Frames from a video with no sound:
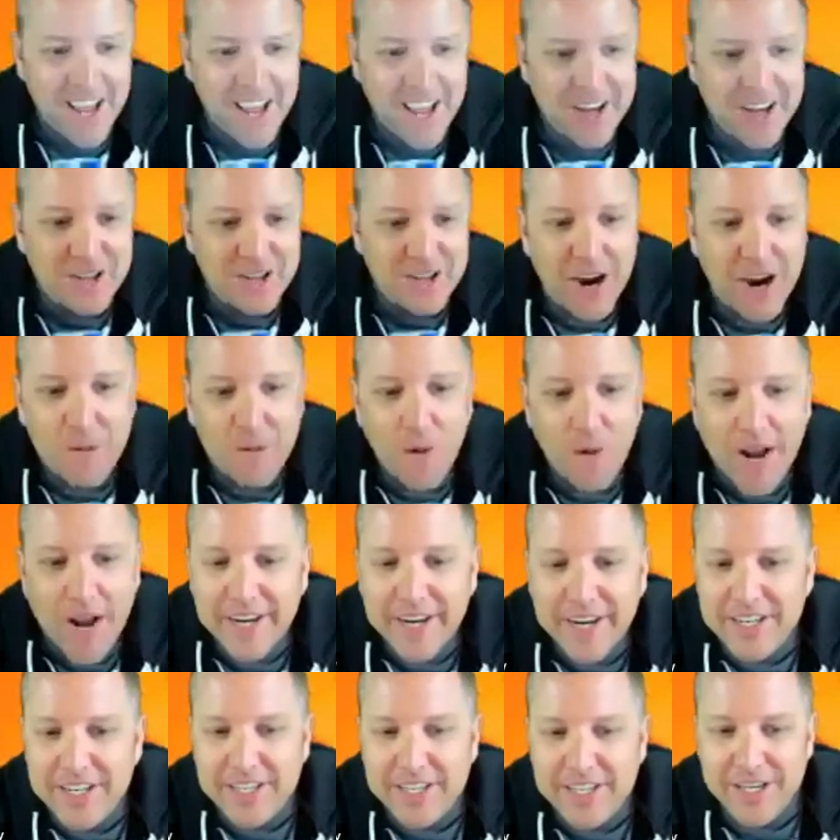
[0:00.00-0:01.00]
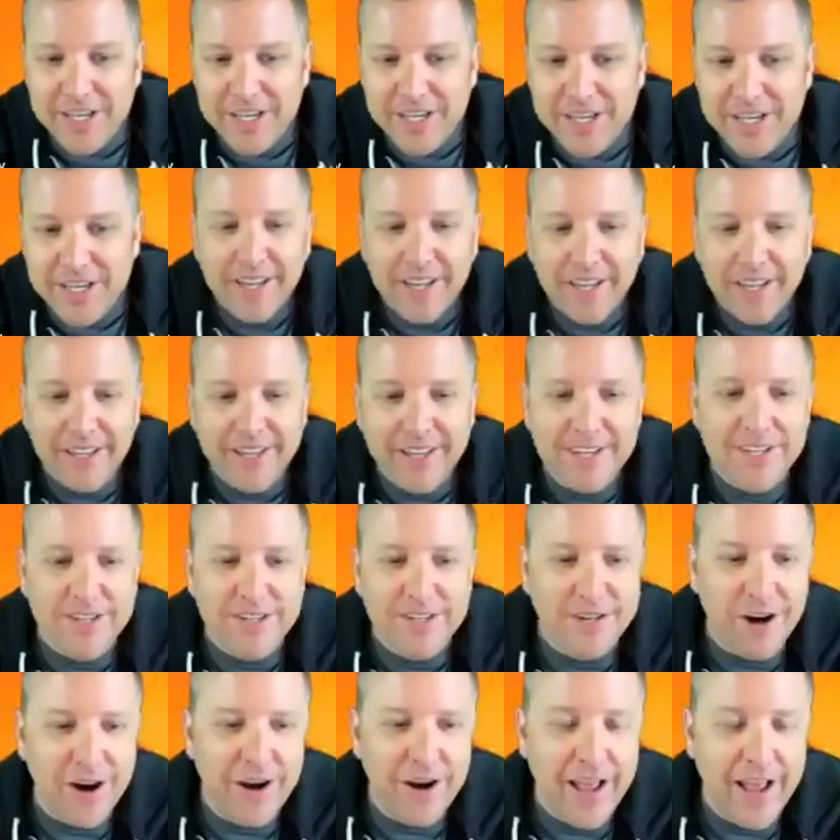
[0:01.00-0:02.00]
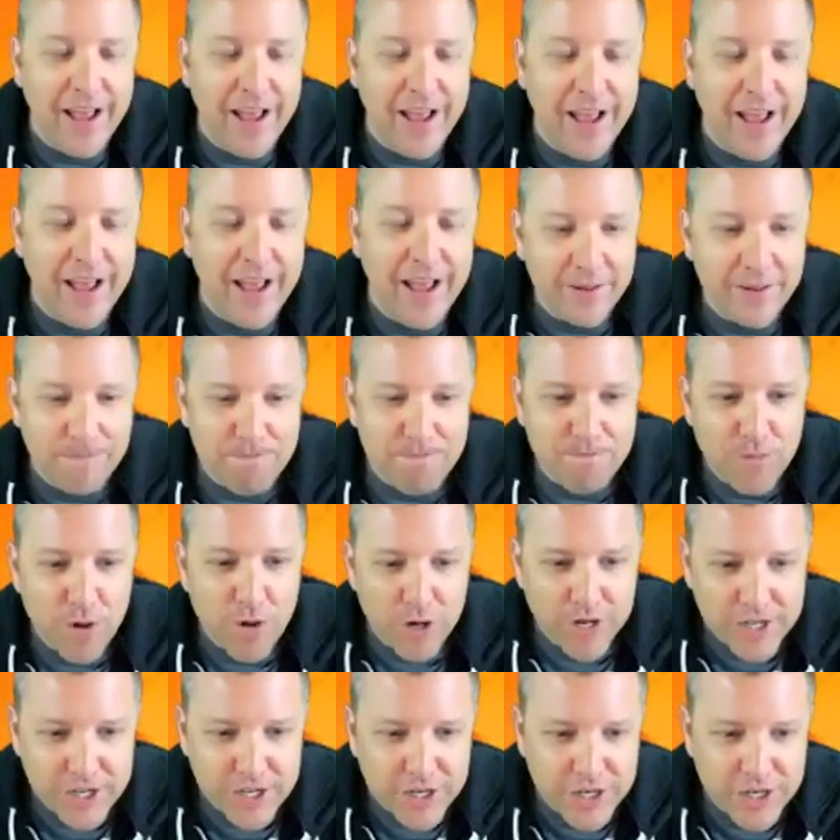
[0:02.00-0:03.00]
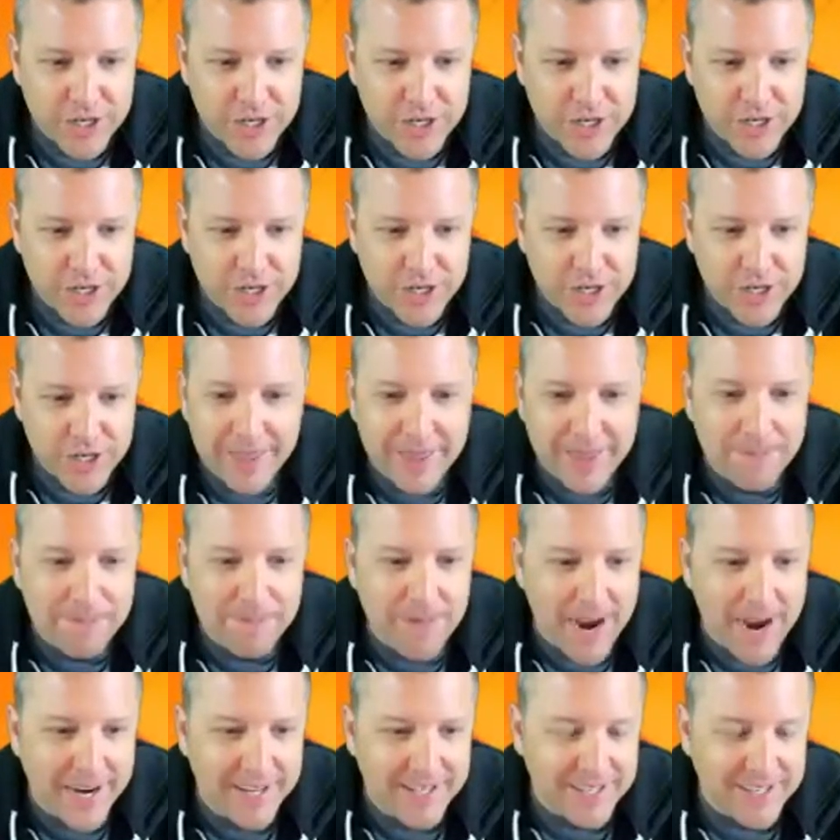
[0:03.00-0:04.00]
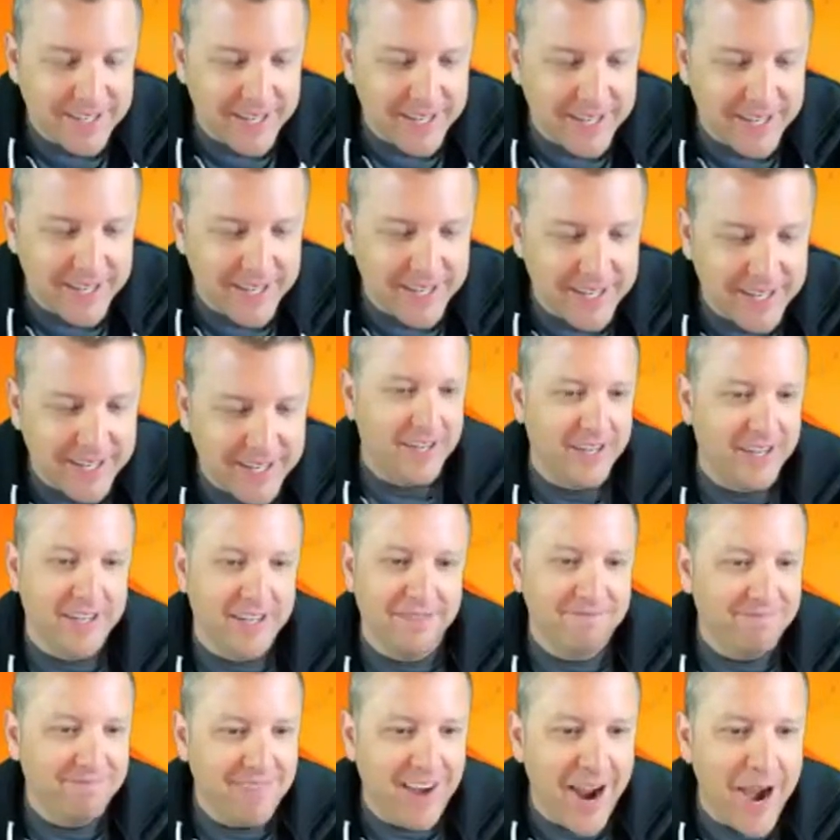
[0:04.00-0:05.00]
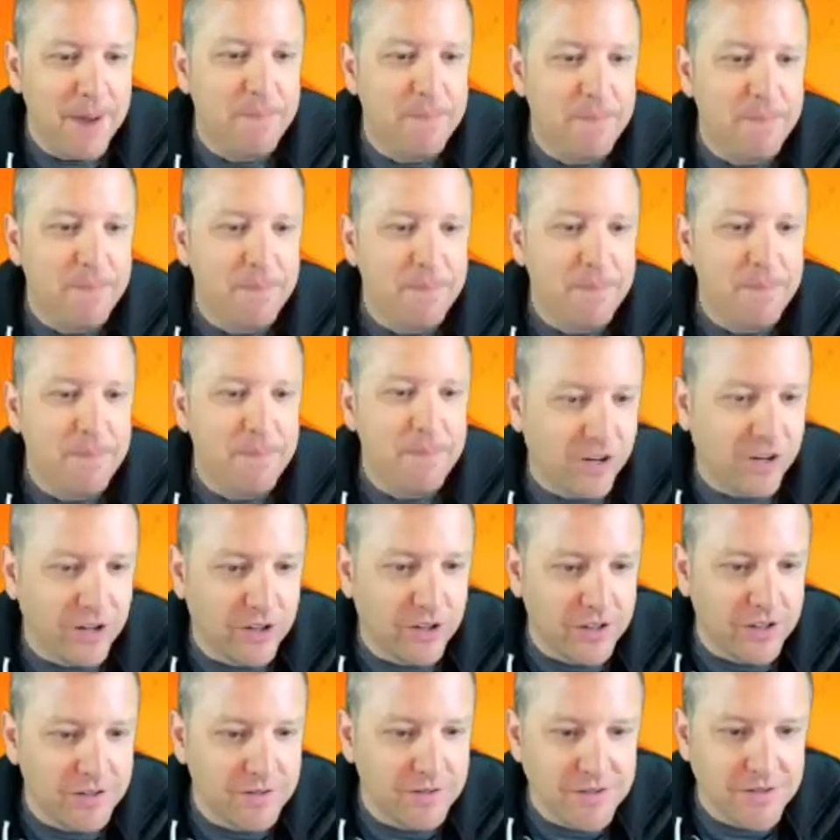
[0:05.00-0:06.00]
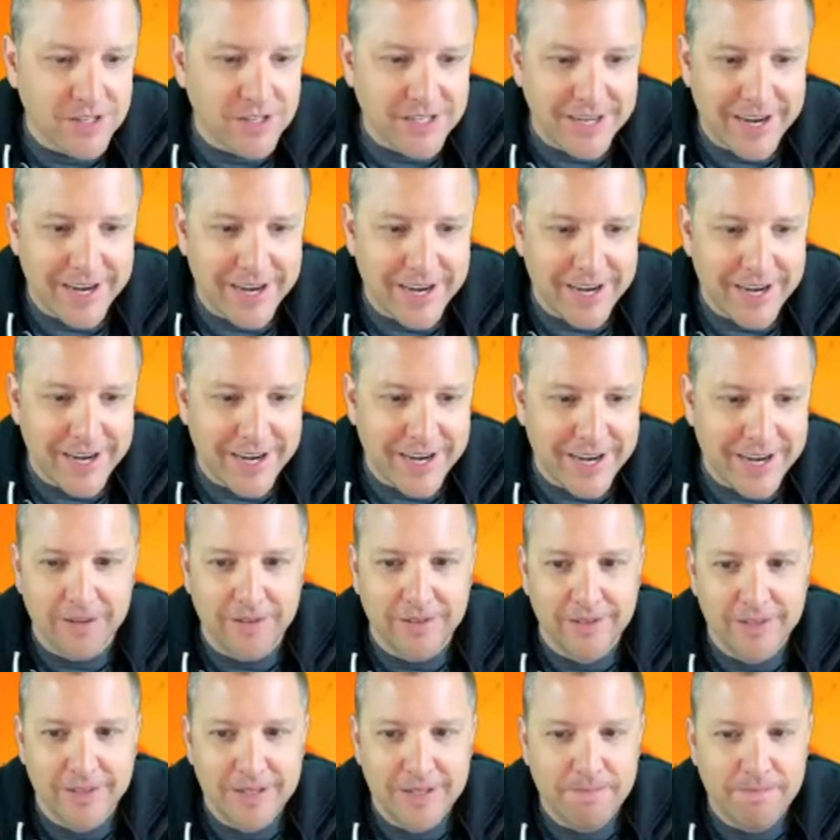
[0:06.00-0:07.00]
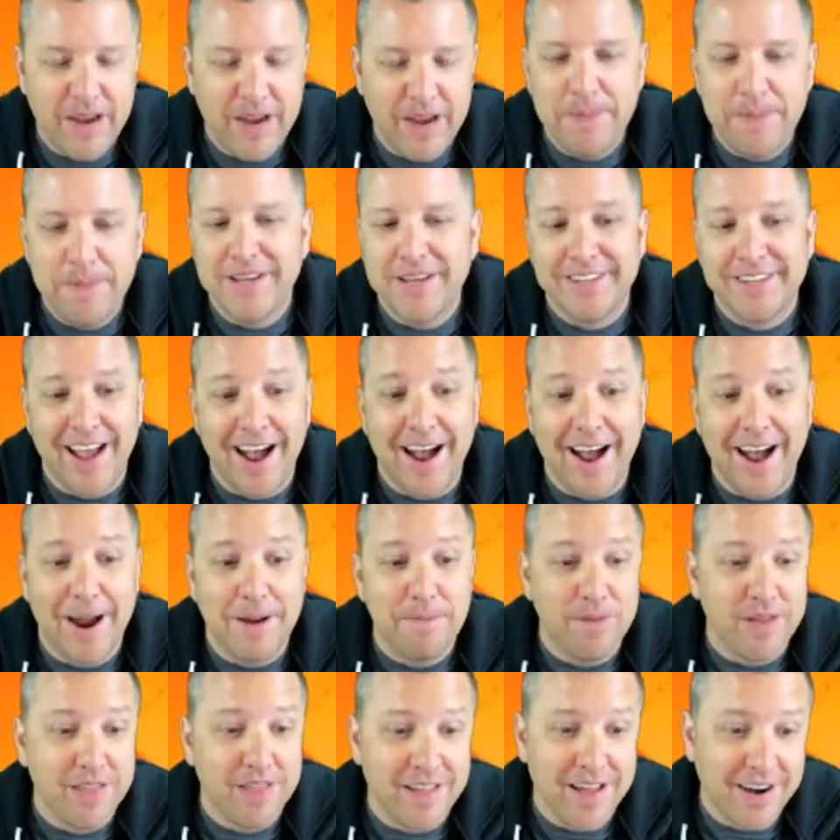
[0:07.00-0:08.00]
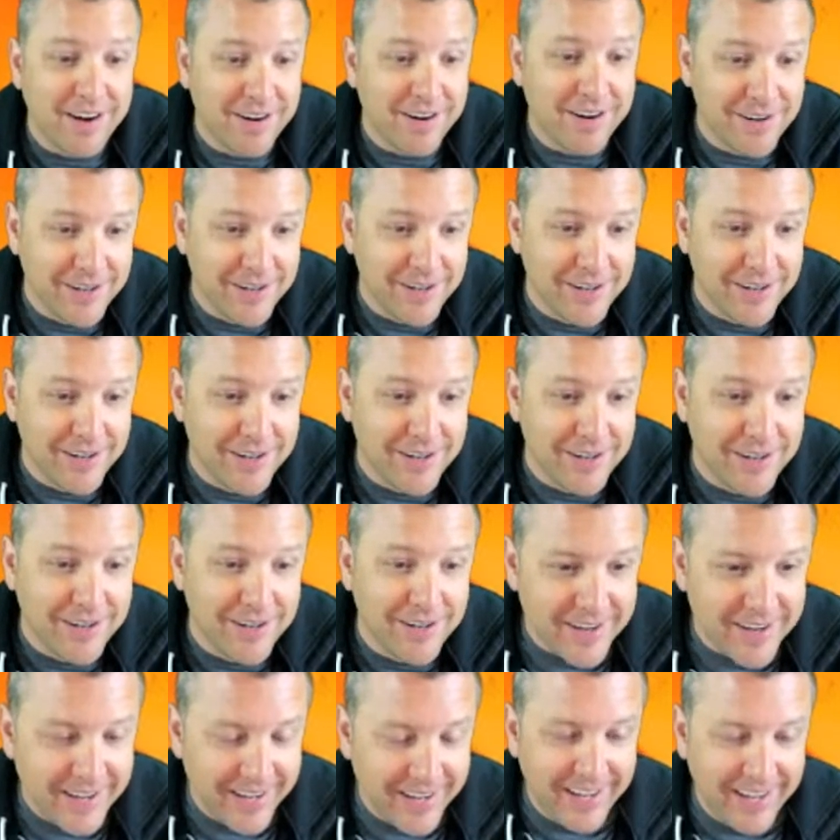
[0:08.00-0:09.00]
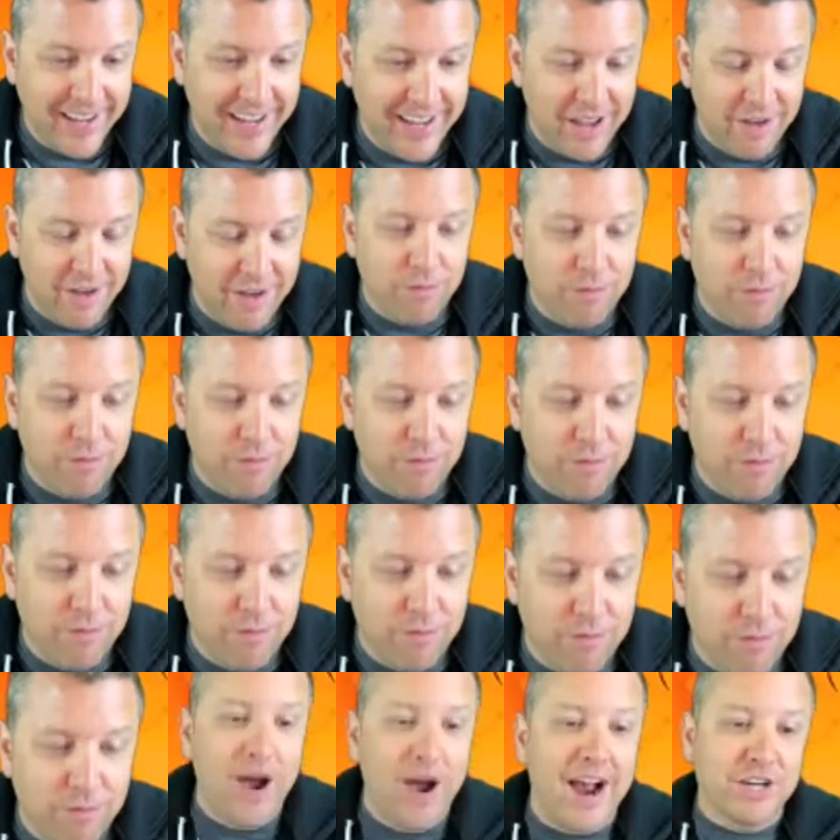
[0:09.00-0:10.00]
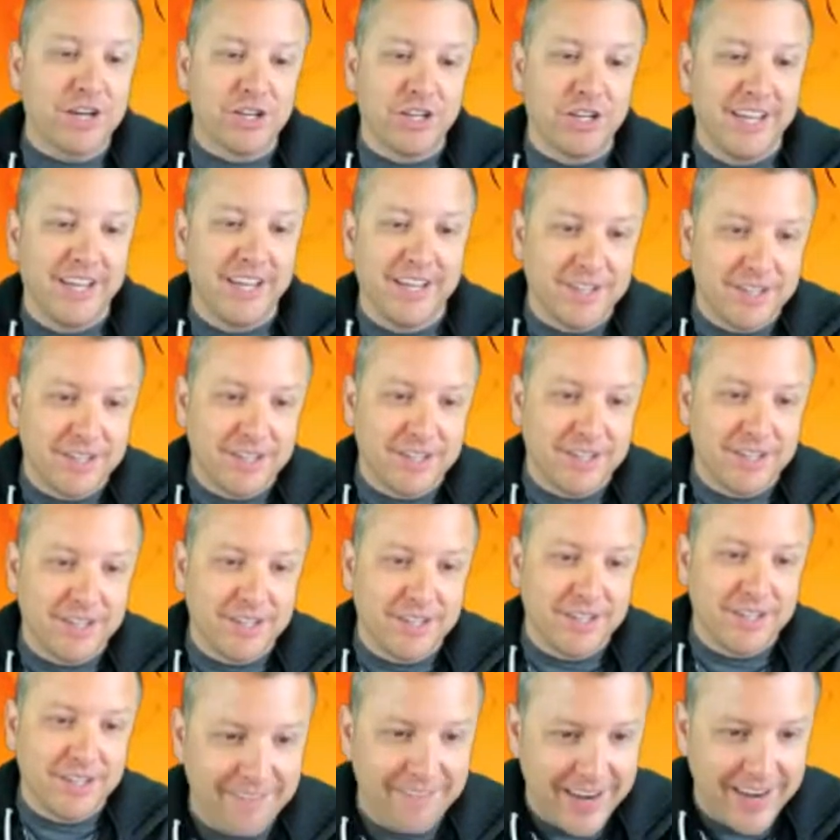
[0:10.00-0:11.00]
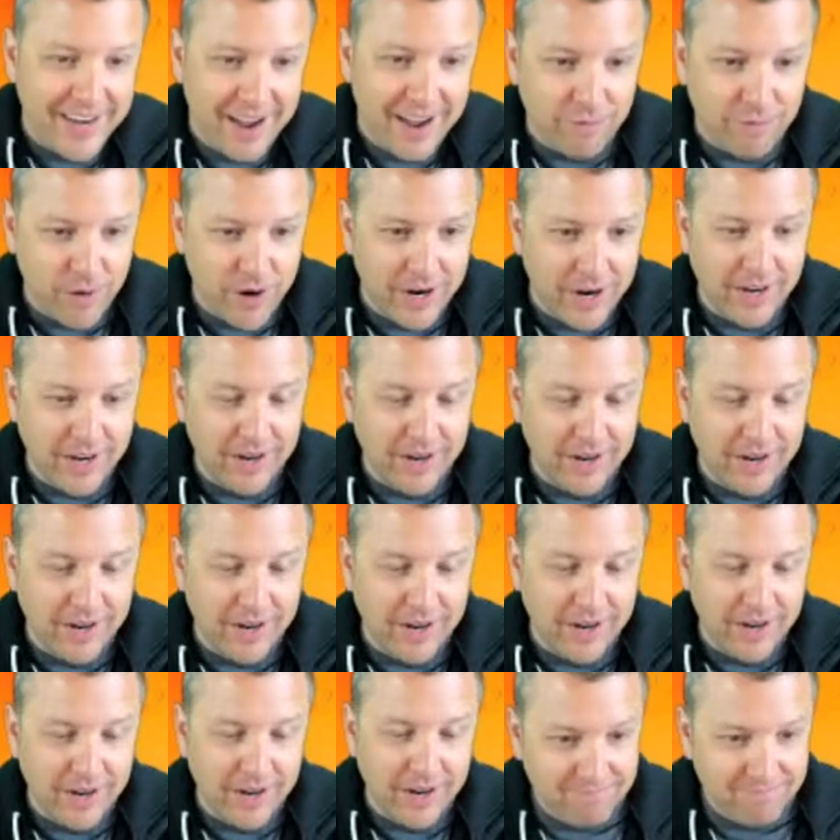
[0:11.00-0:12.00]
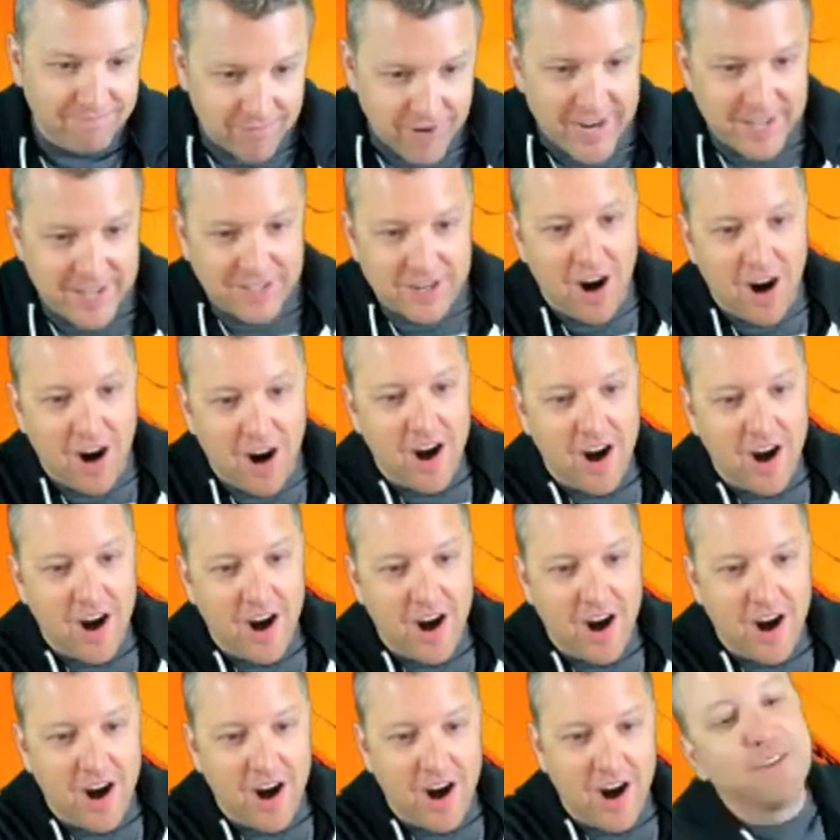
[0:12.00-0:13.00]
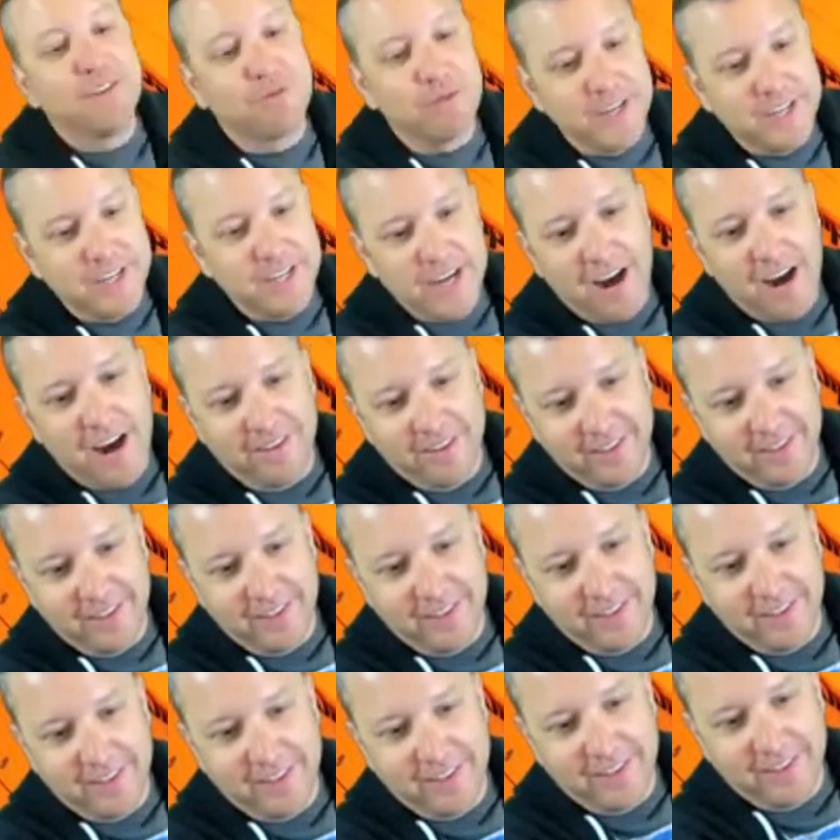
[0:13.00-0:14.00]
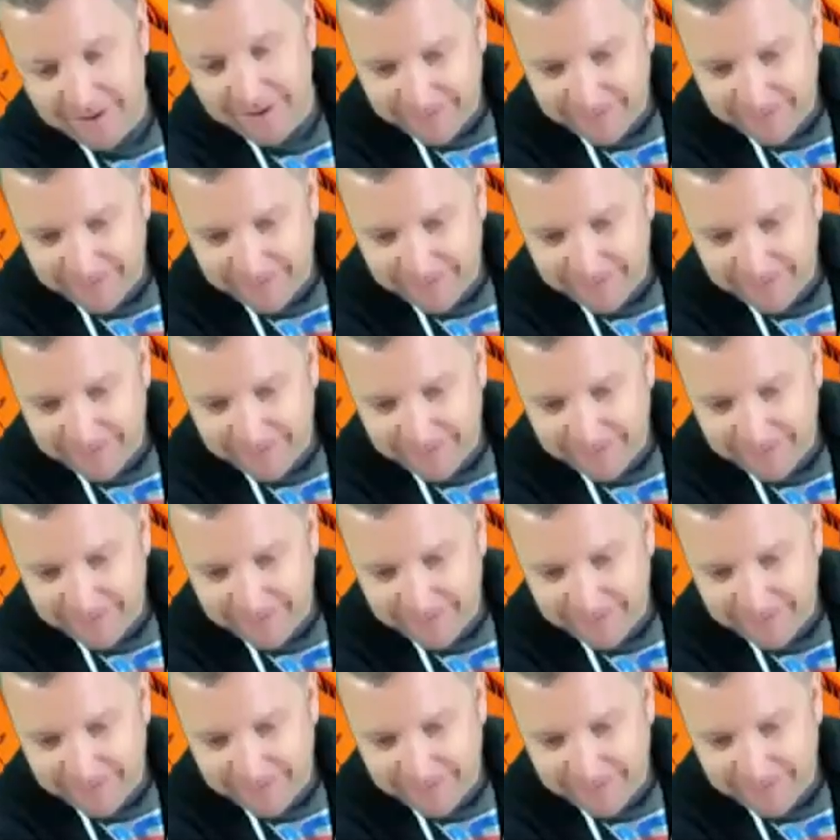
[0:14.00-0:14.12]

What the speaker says: wanted to just quickly start out and put you in the mindset of a hypothetical scenario. Maybe it's not hypothetical. If one of you actually gets to drive an F1 race car, please reach out and let me know.